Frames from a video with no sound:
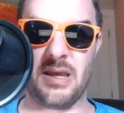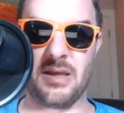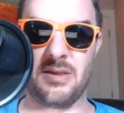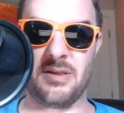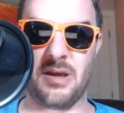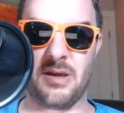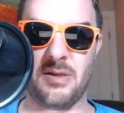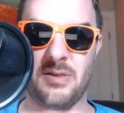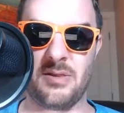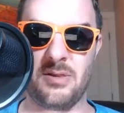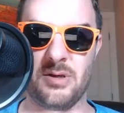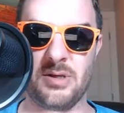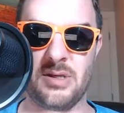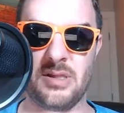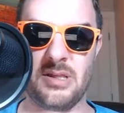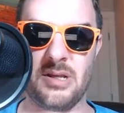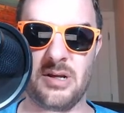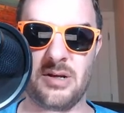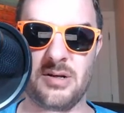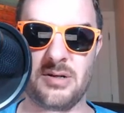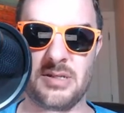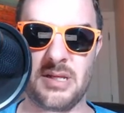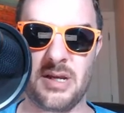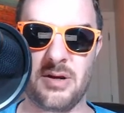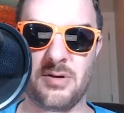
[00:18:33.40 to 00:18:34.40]
look in
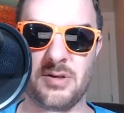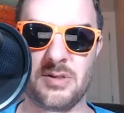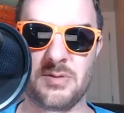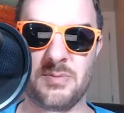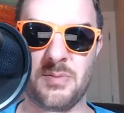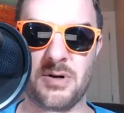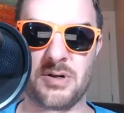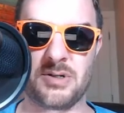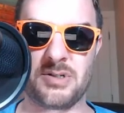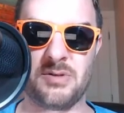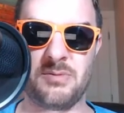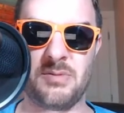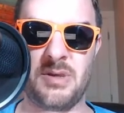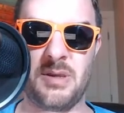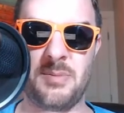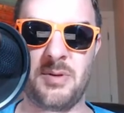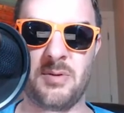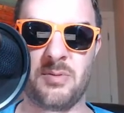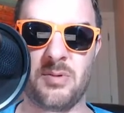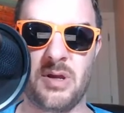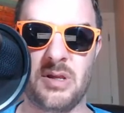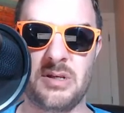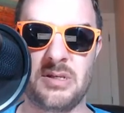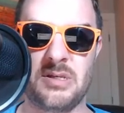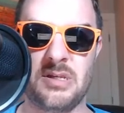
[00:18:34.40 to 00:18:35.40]
there, Terrence Marshall, maybe
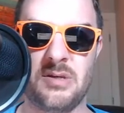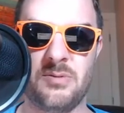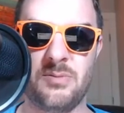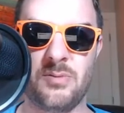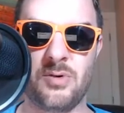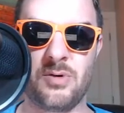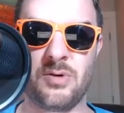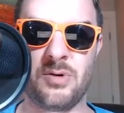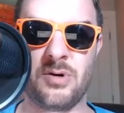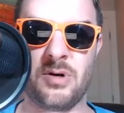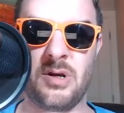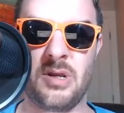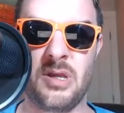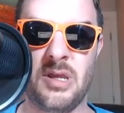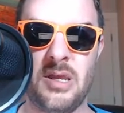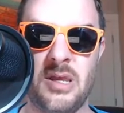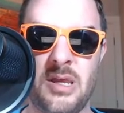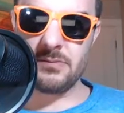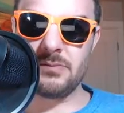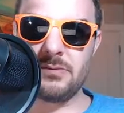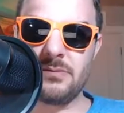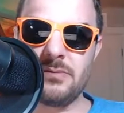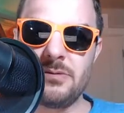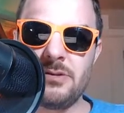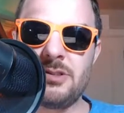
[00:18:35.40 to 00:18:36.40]
Rondale Moore.
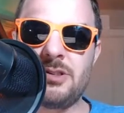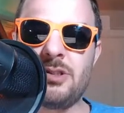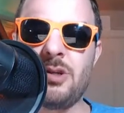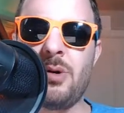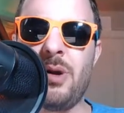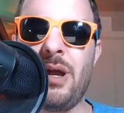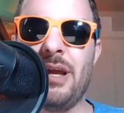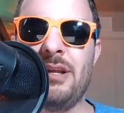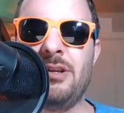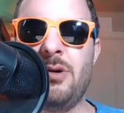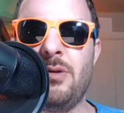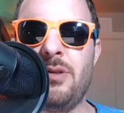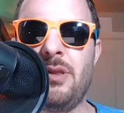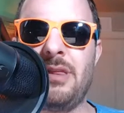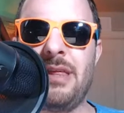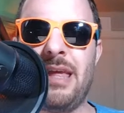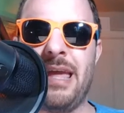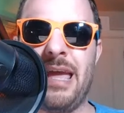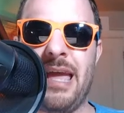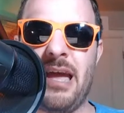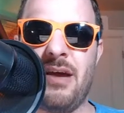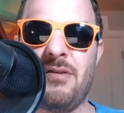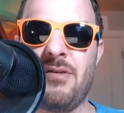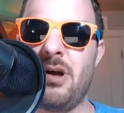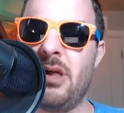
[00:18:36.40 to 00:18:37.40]
So I know that they
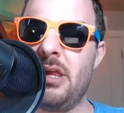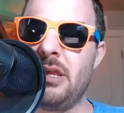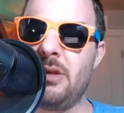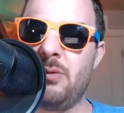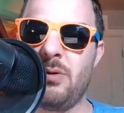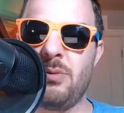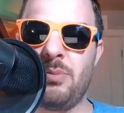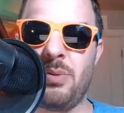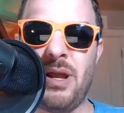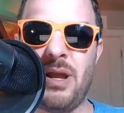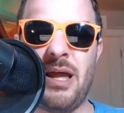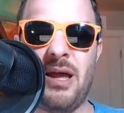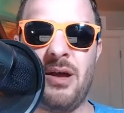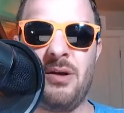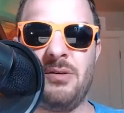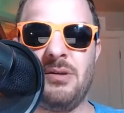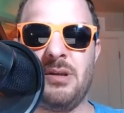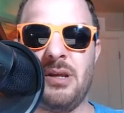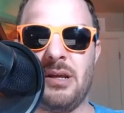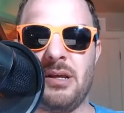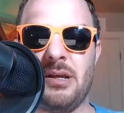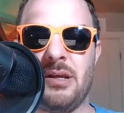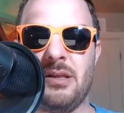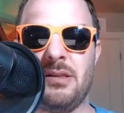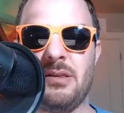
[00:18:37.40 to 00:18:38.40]
have Hollywood Brown.
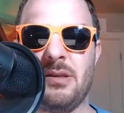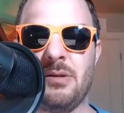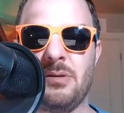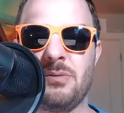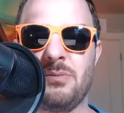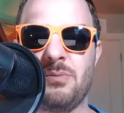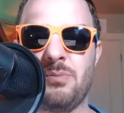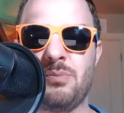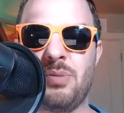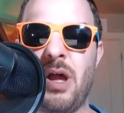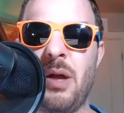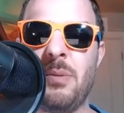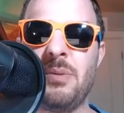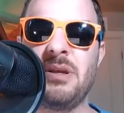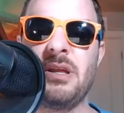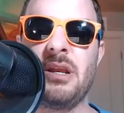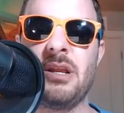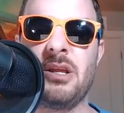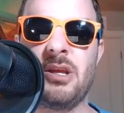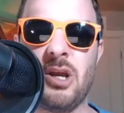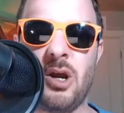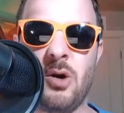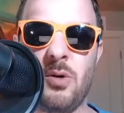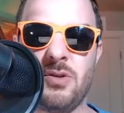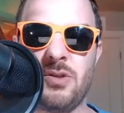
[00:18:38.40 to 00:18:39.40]
Probably going to
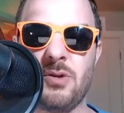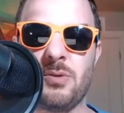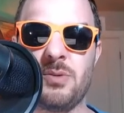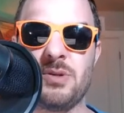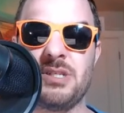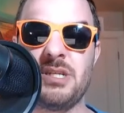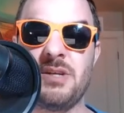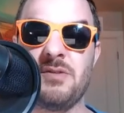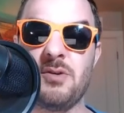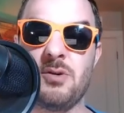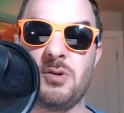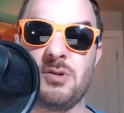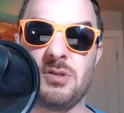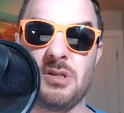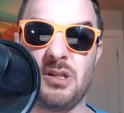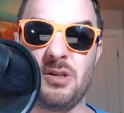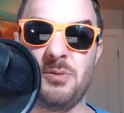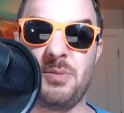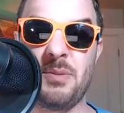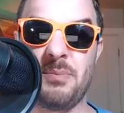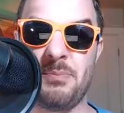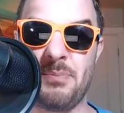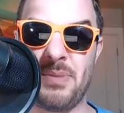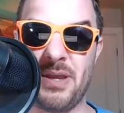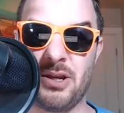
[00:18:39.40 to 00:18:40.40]
go with a receiver who's a little
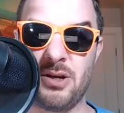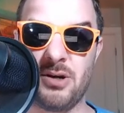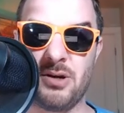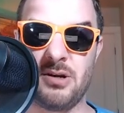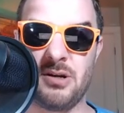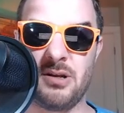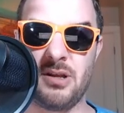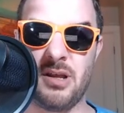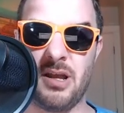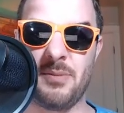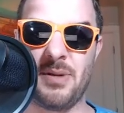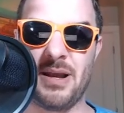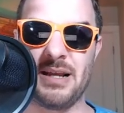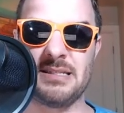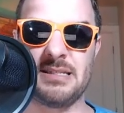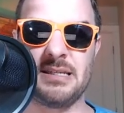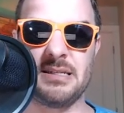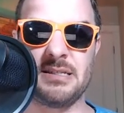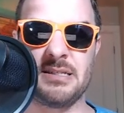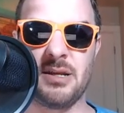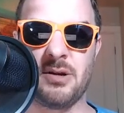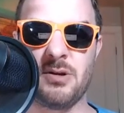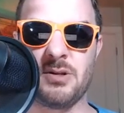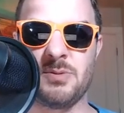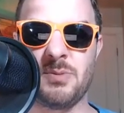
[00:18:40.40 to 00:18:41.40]
bit bigger. I see
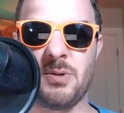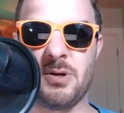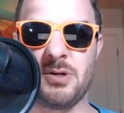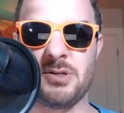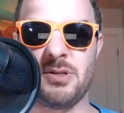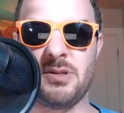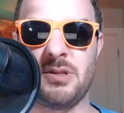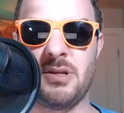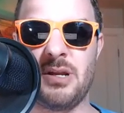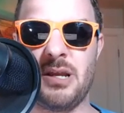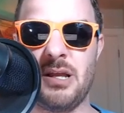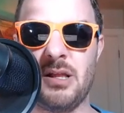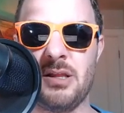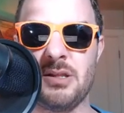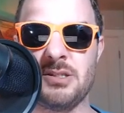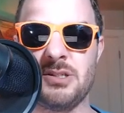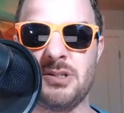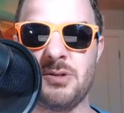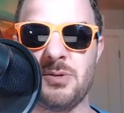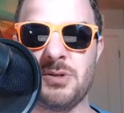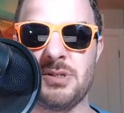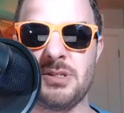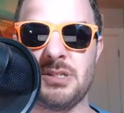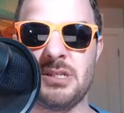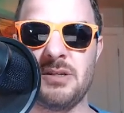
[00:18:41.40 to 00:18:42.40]
Terrence Marshall there,
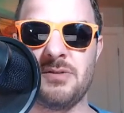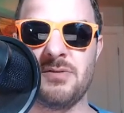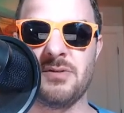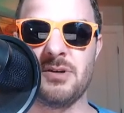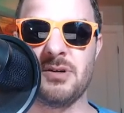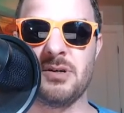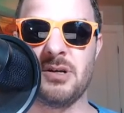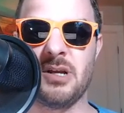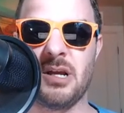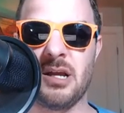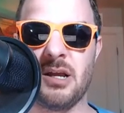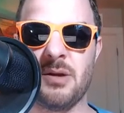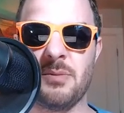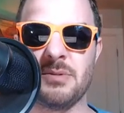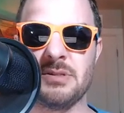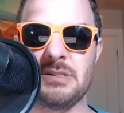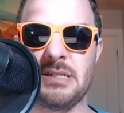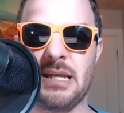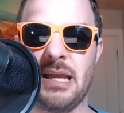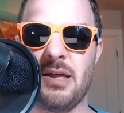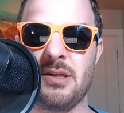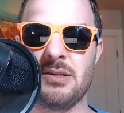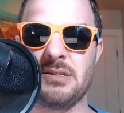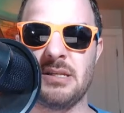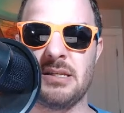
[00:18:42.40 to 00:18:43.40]
LSU receiver,
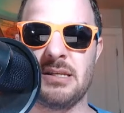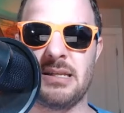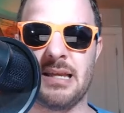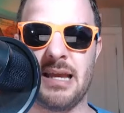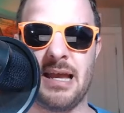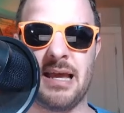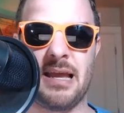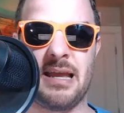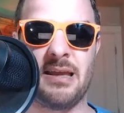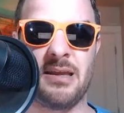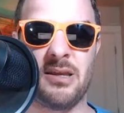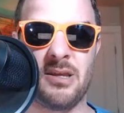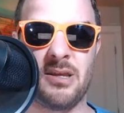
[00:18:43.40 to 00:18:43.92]
talented guy,